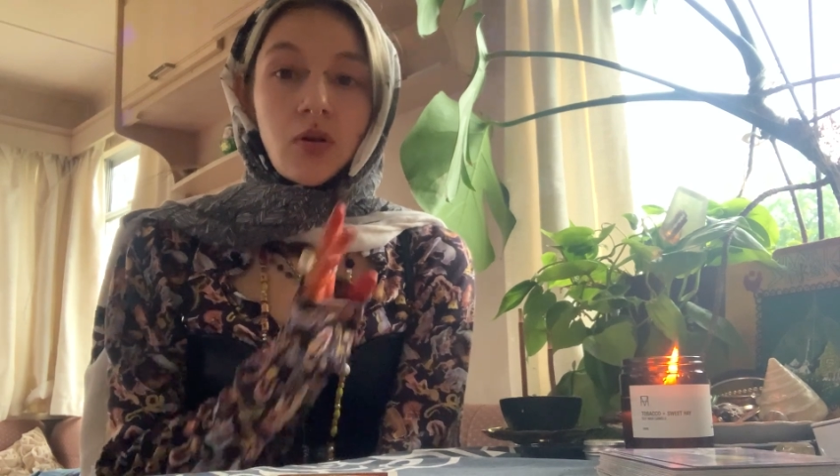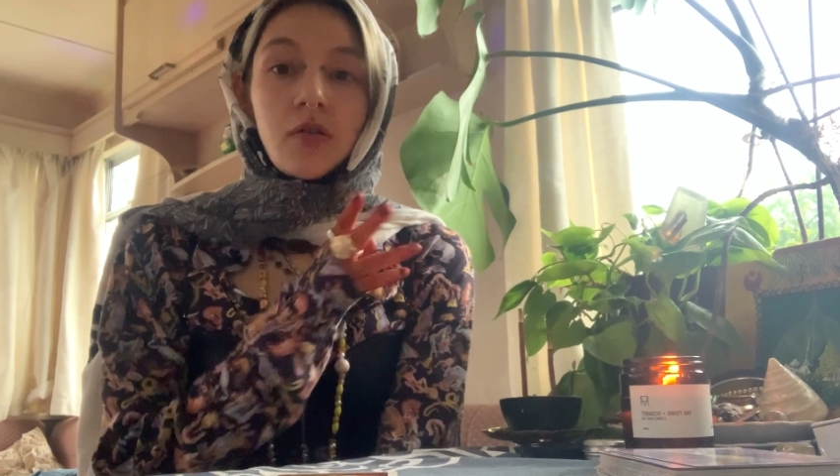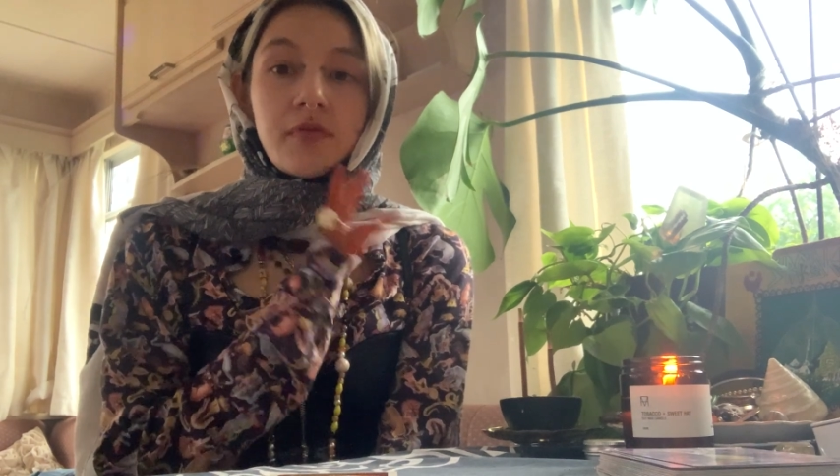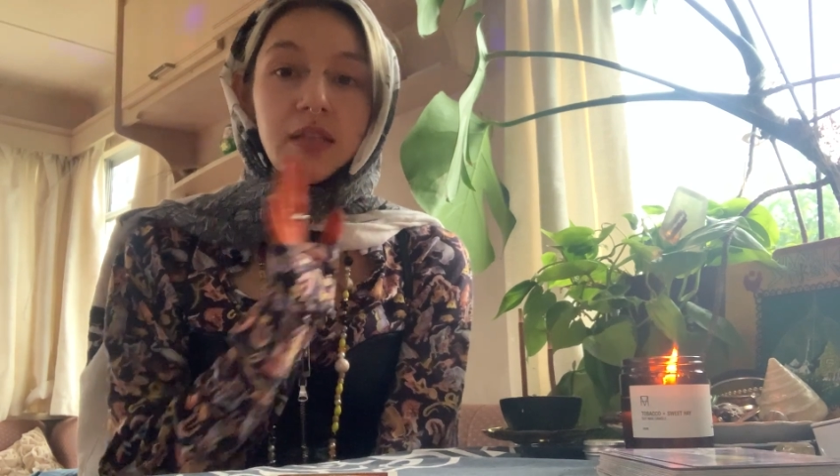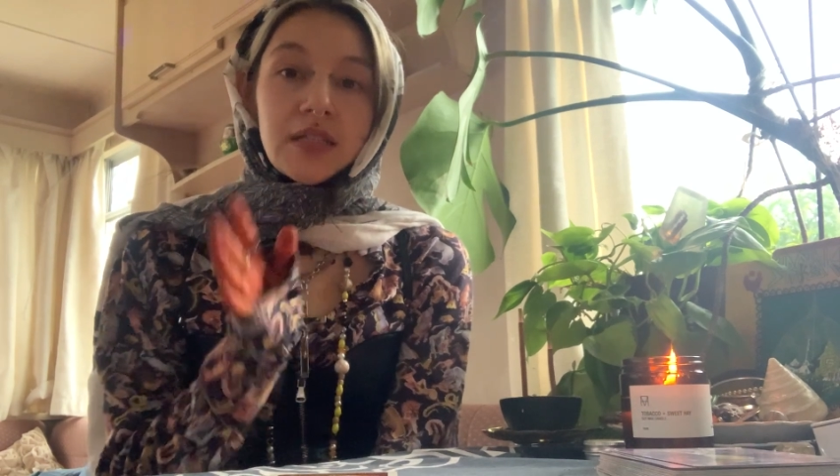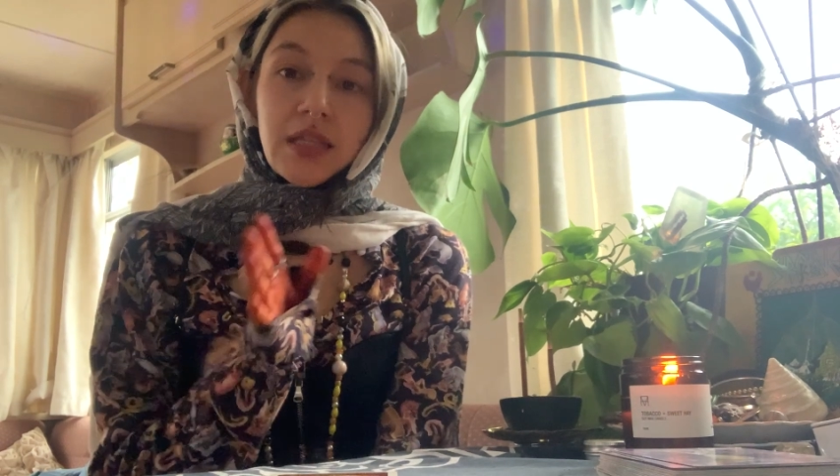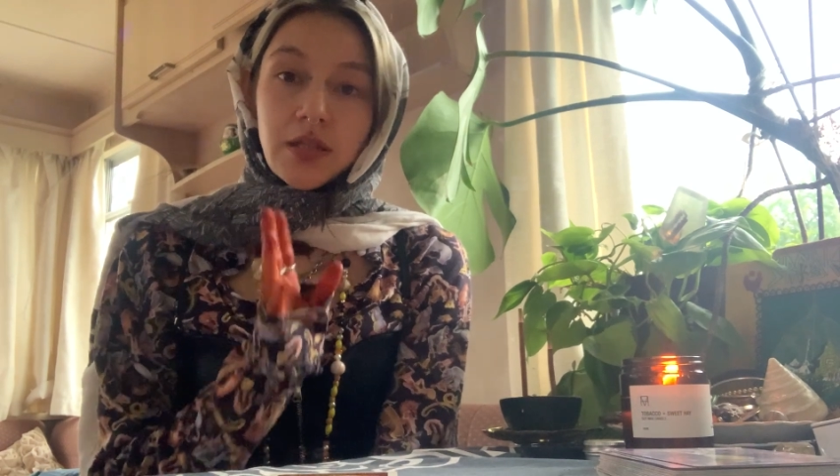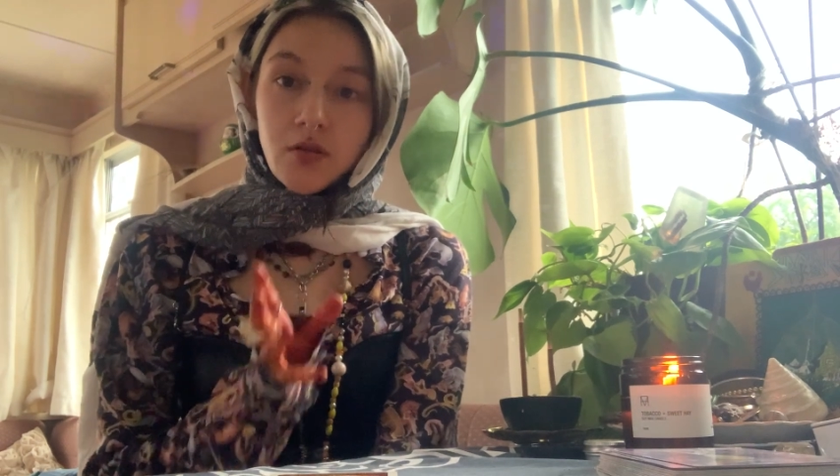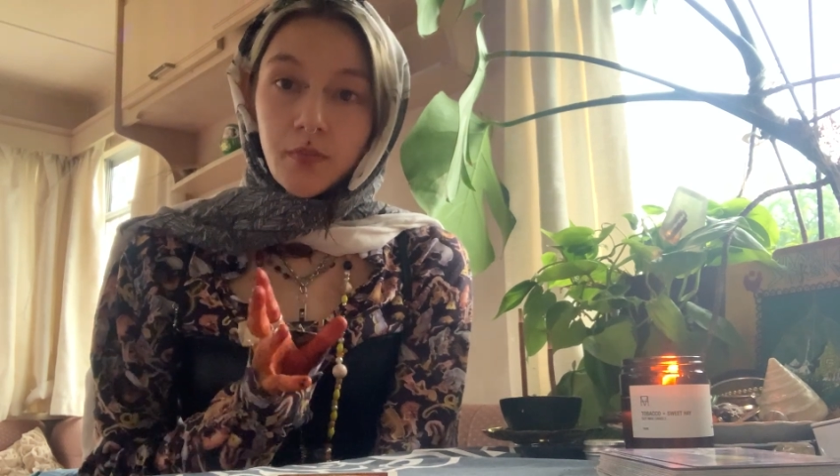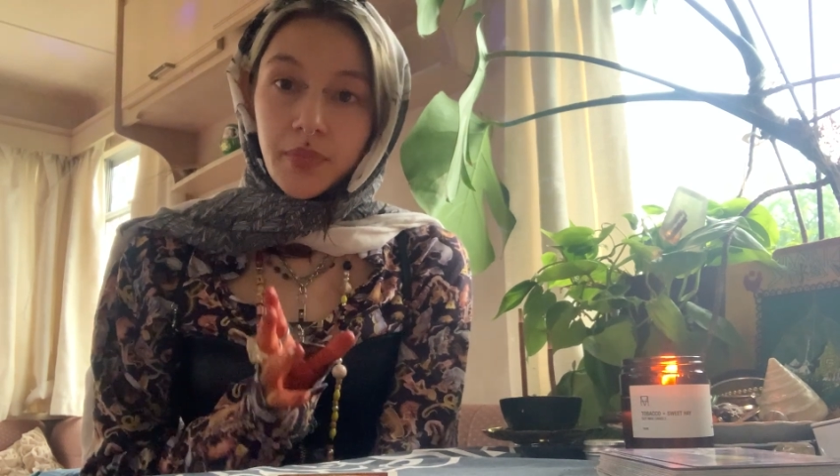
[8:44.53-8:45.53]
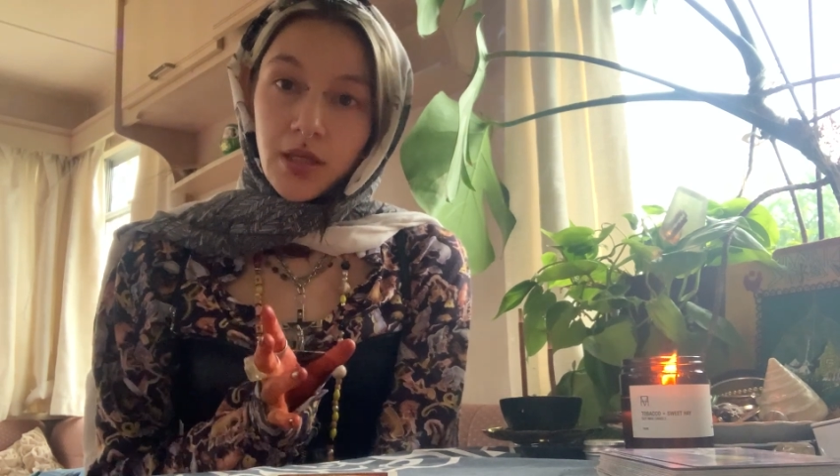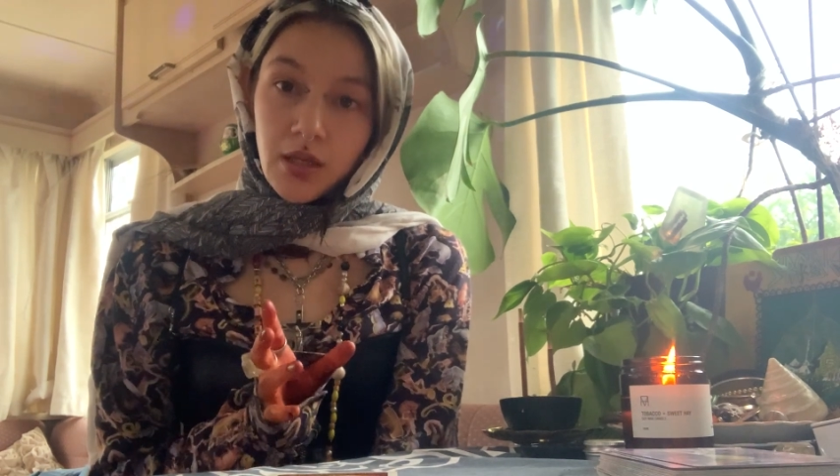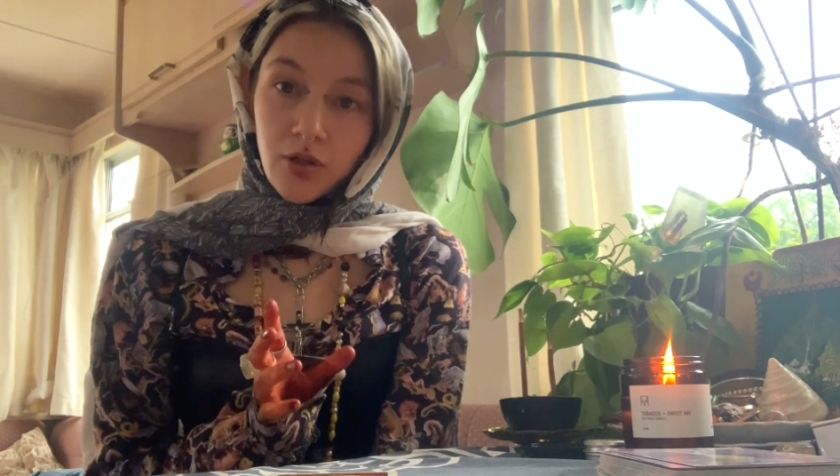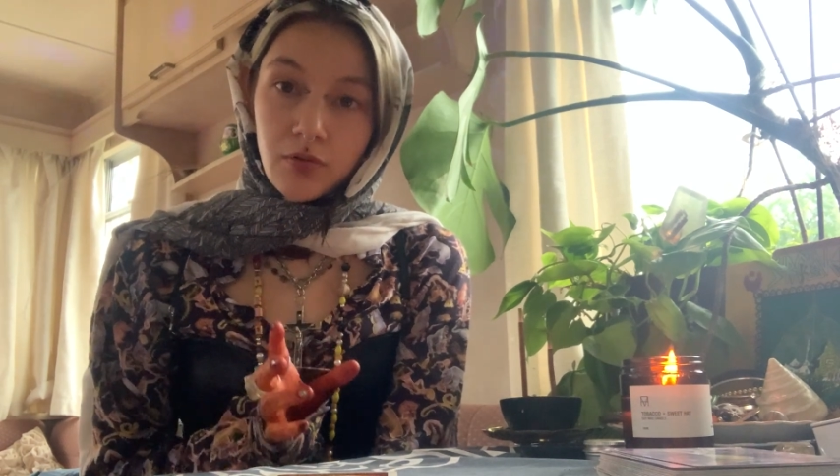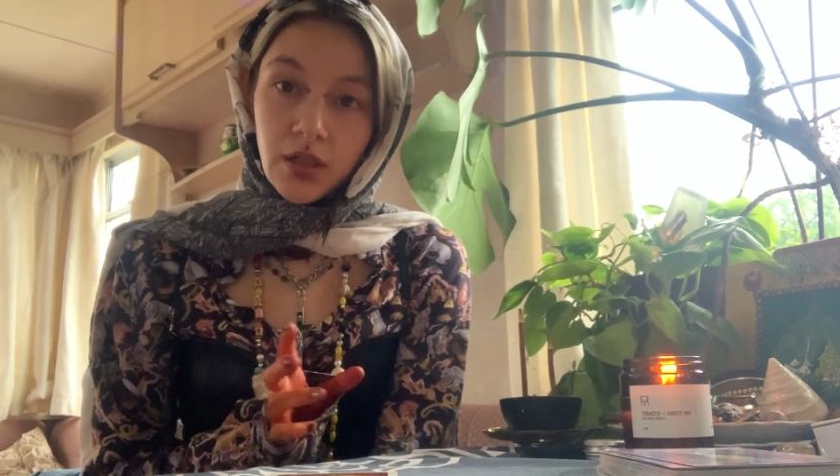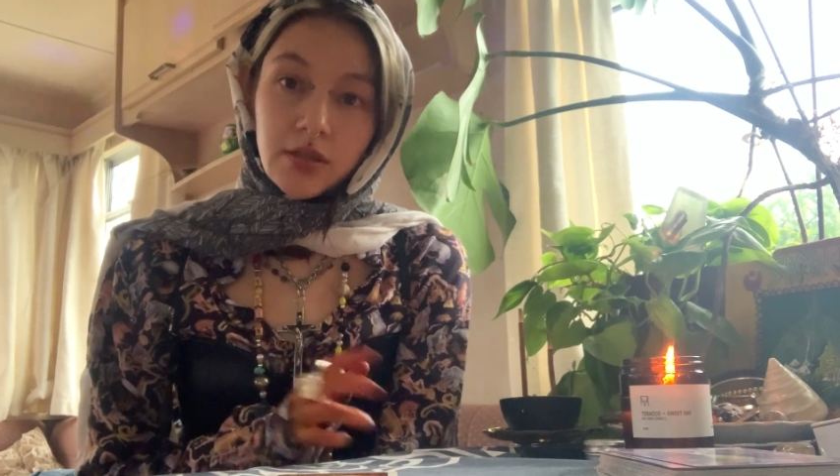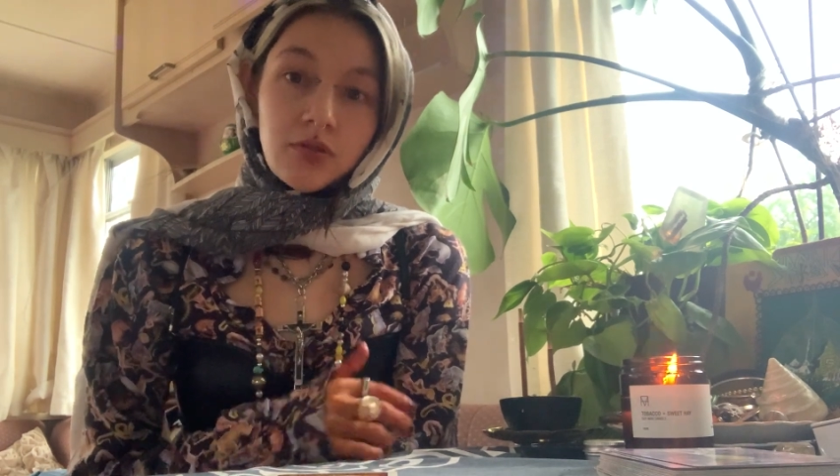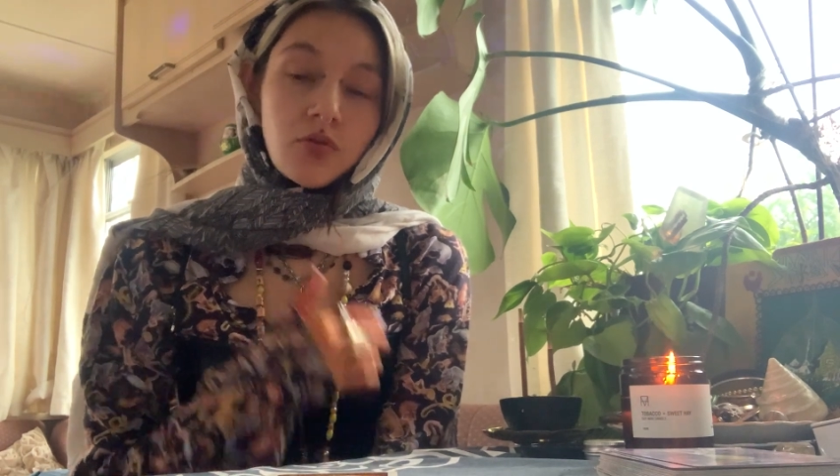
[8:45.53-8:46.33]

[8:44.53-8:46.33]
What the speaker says: of these things not being united,